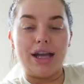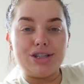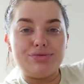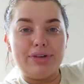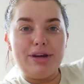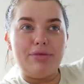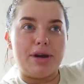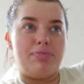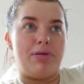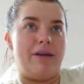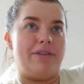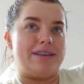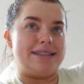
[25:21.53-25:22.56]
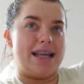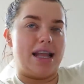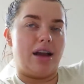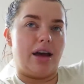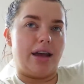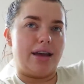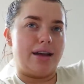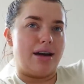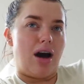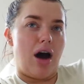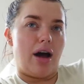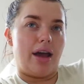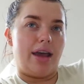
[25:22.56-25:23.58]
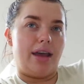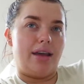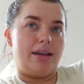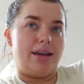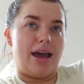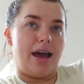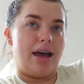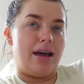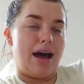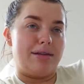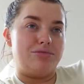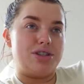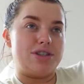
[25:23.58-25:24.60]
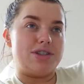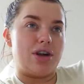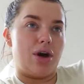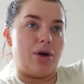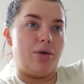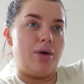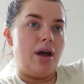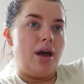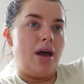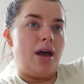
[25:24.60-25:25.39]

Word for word: I just really want to preface that, like, I, yeah, I'm just so